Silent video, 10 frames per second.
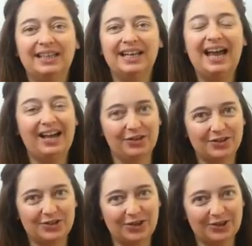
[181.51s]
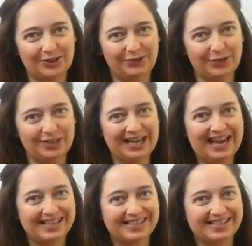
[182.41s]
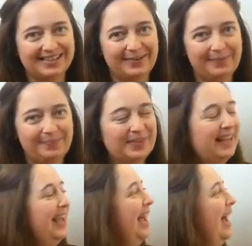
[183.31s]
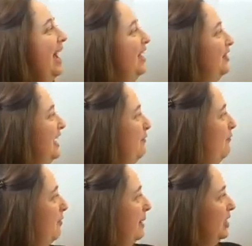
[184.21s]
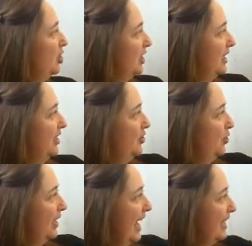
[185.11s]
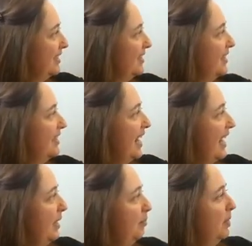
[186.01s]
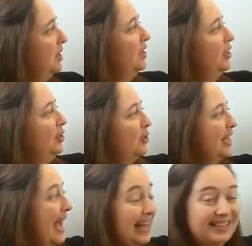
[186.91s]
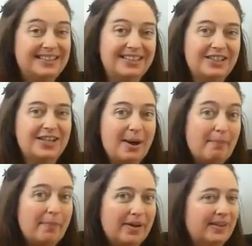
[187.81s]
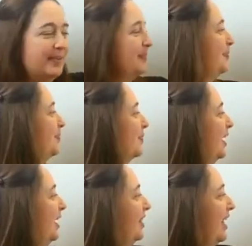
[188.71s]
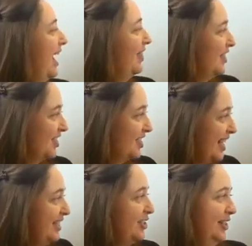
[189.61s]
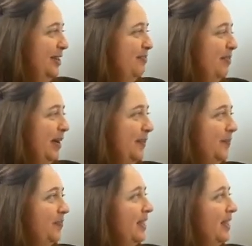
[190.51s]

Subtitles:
in at the start of your test. And the information is your candidate name, your candidate number, the centre number.